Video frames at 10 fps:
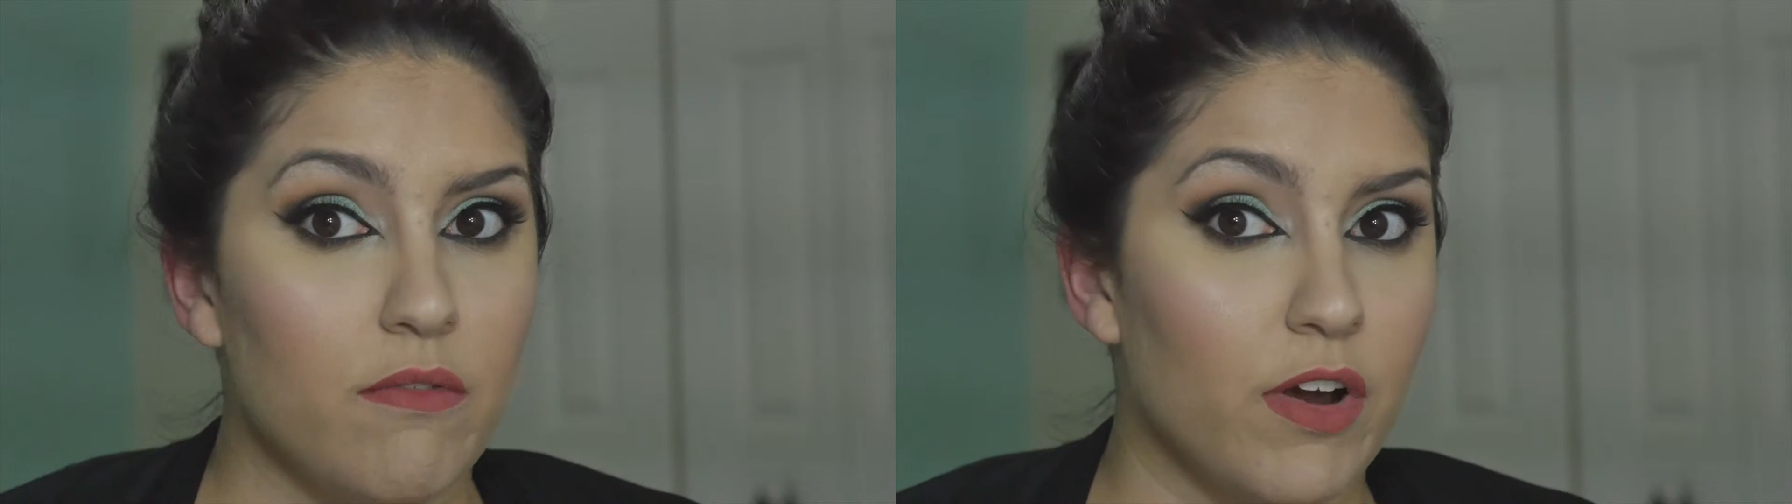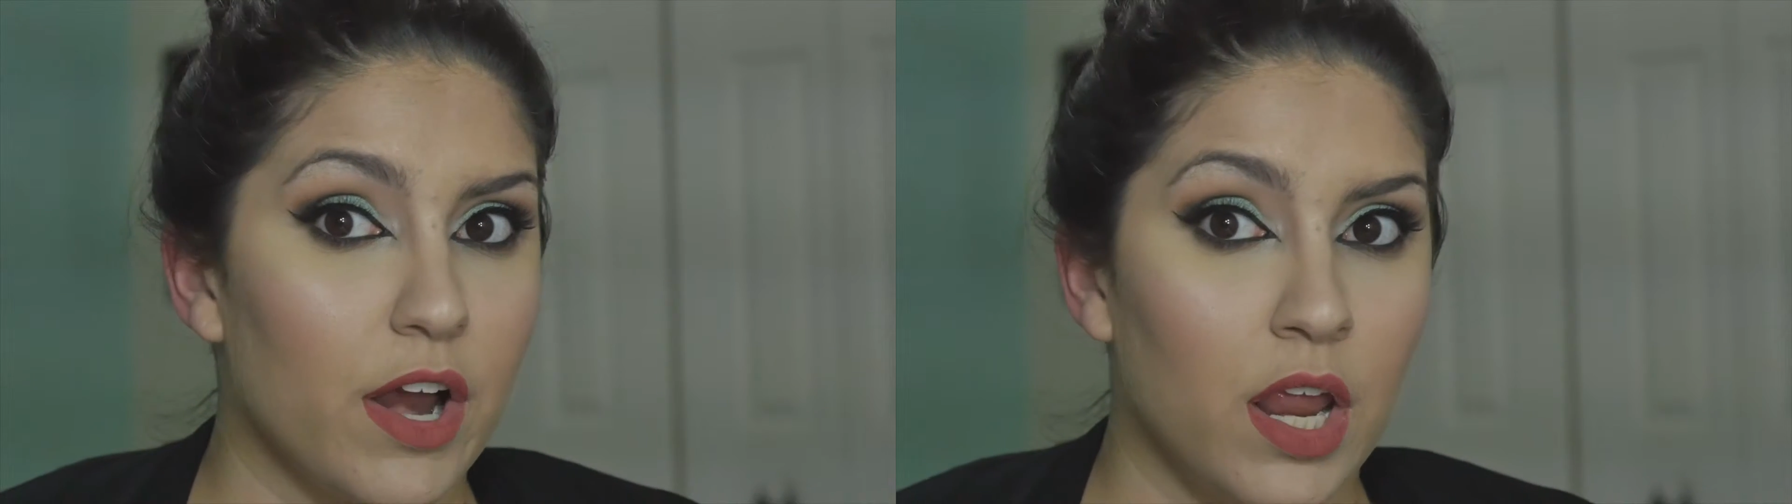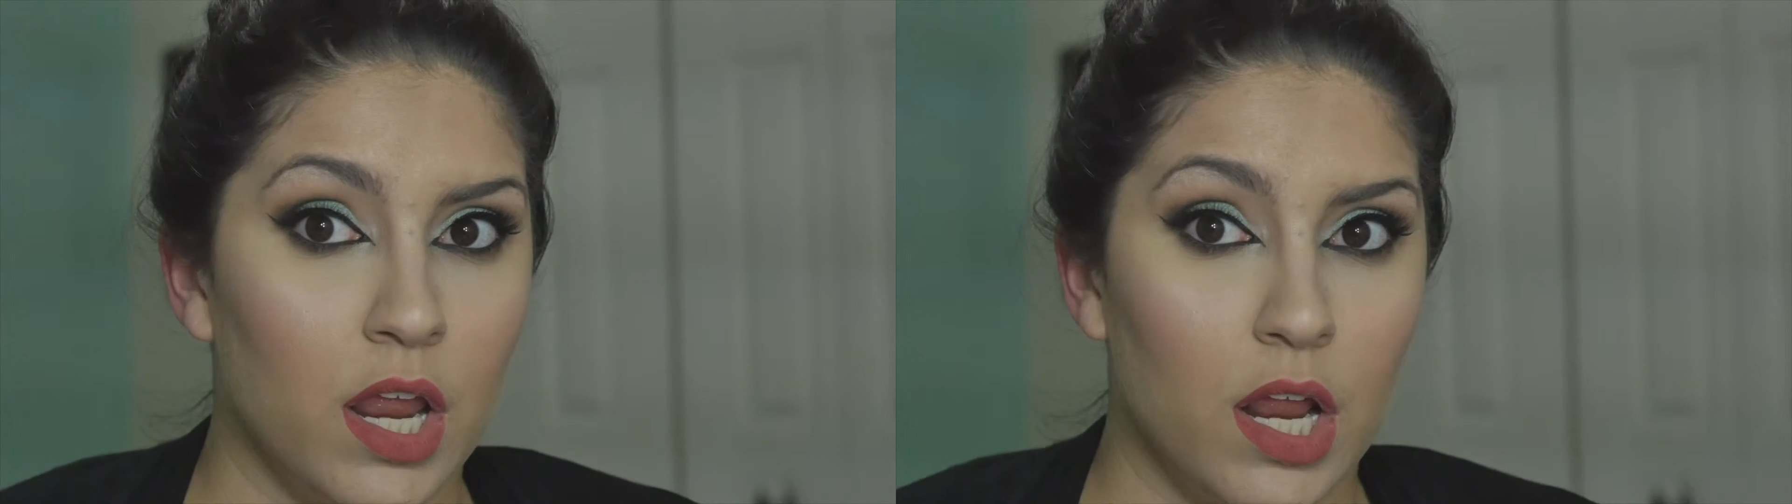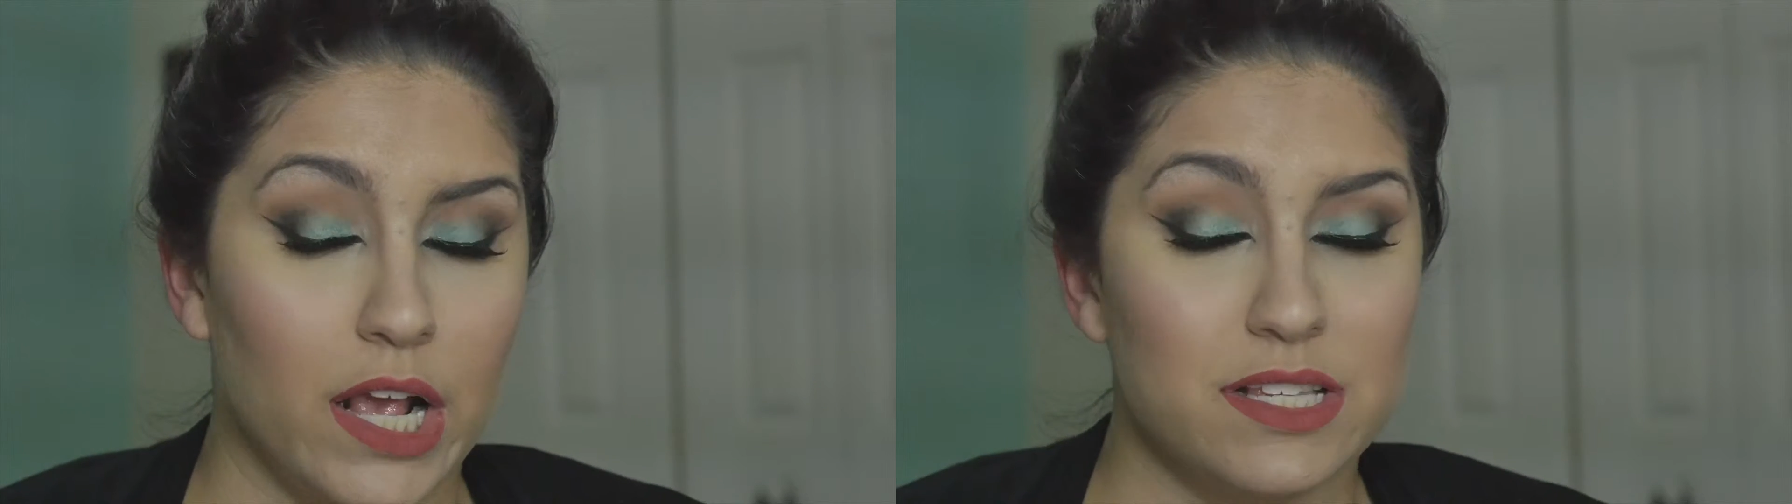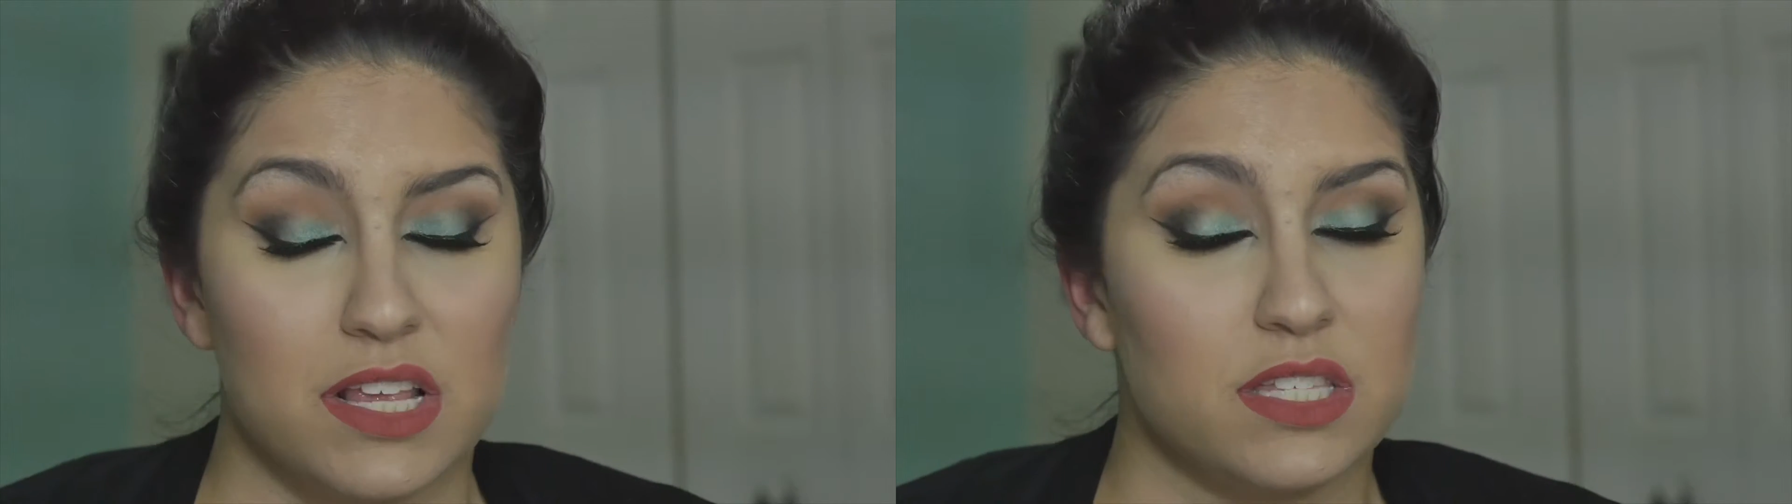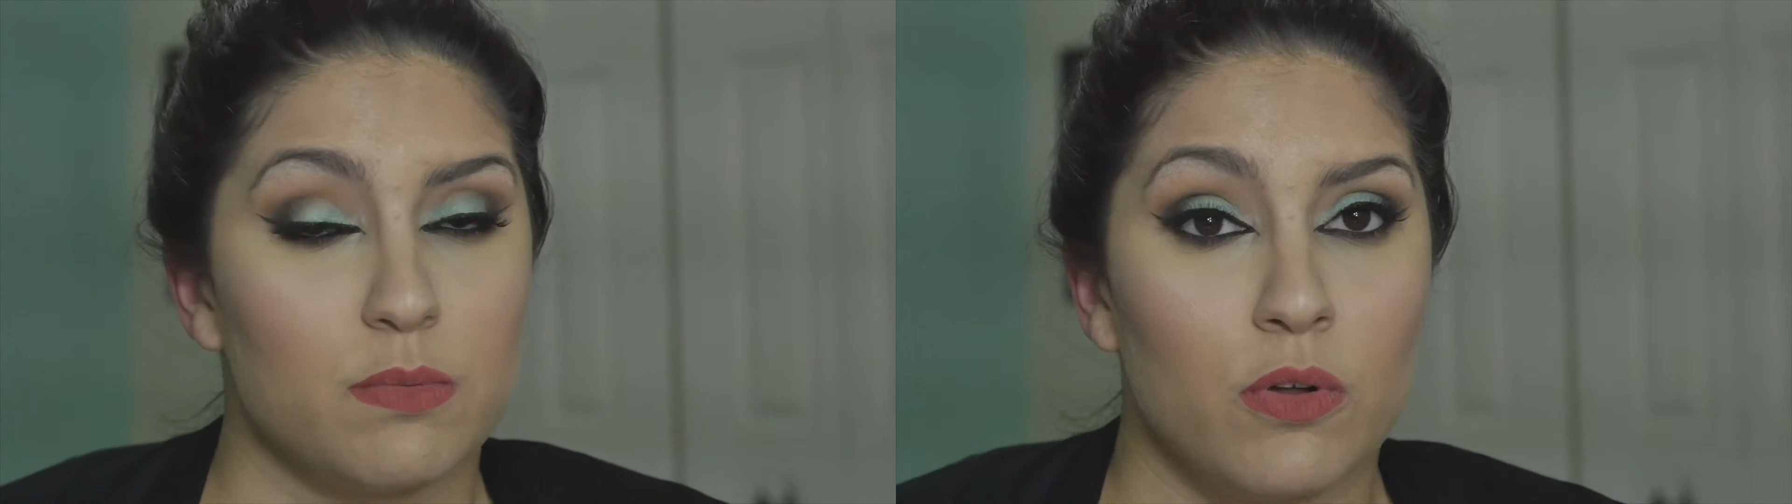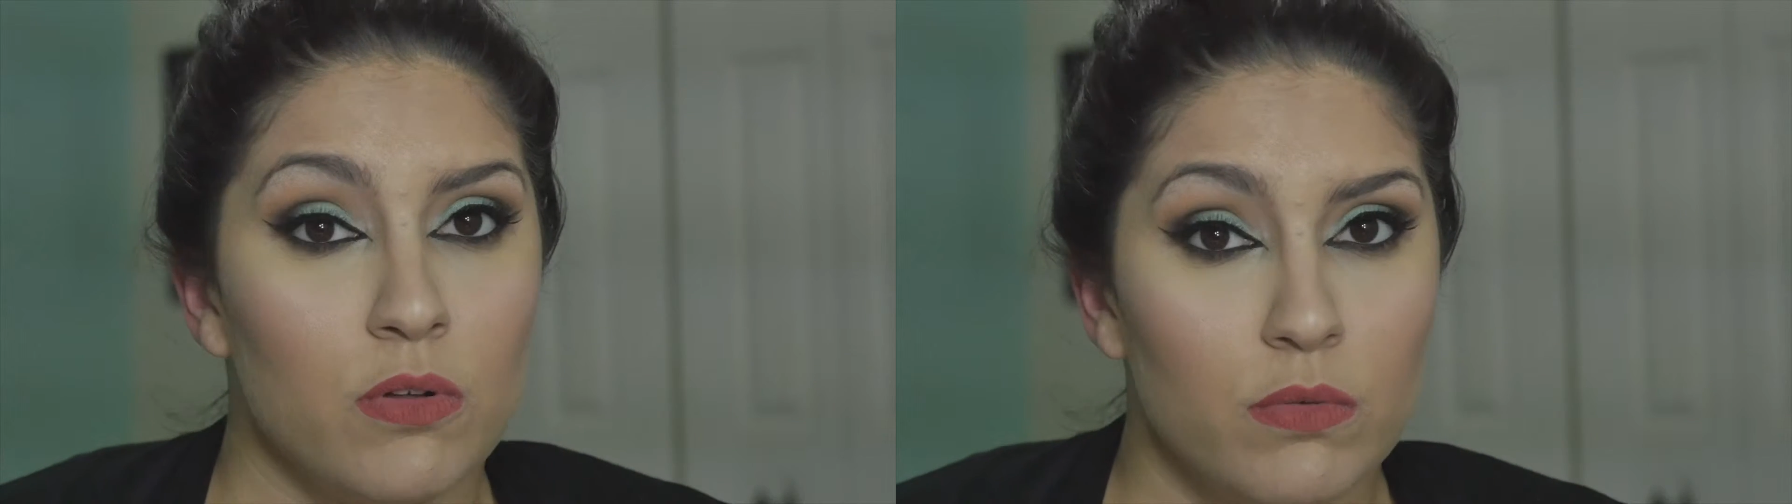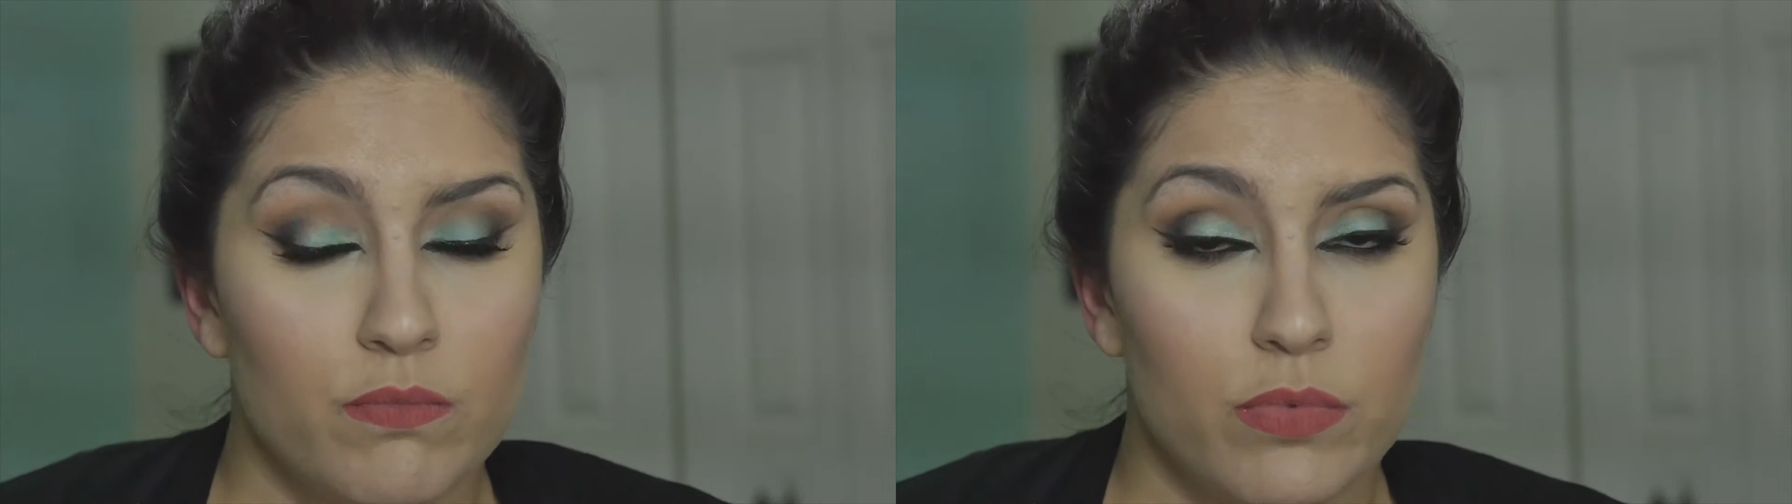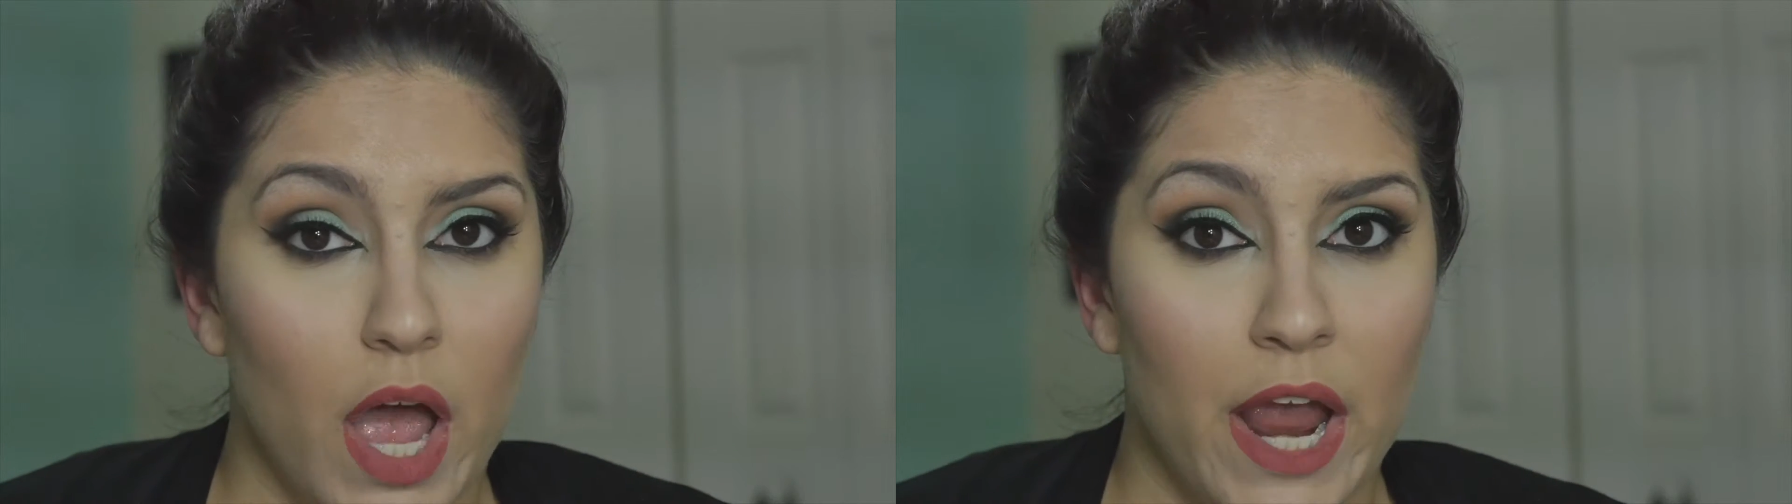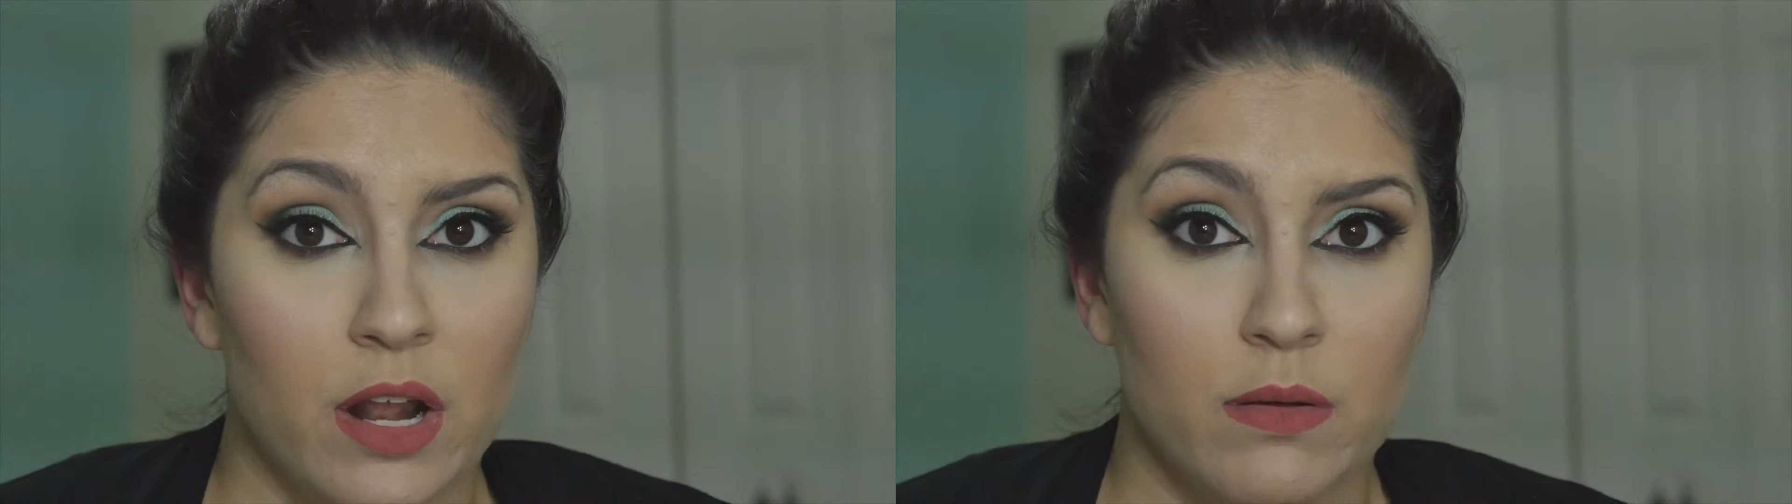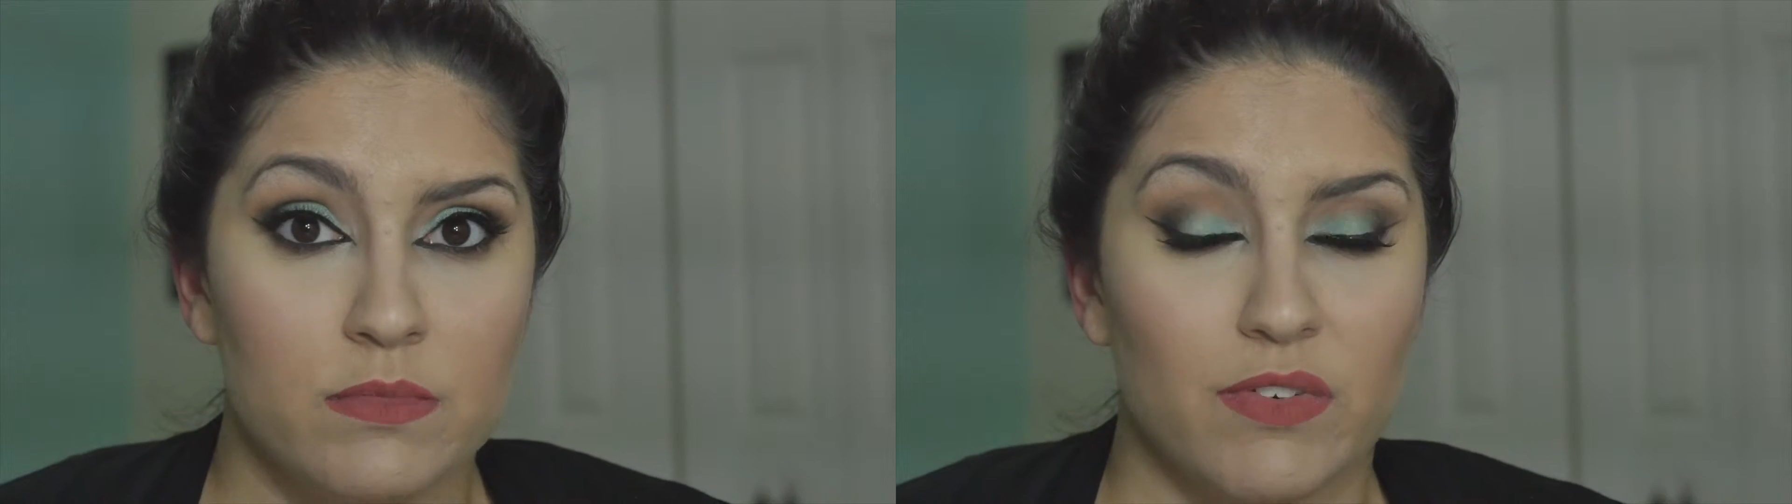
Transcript: very accessible items,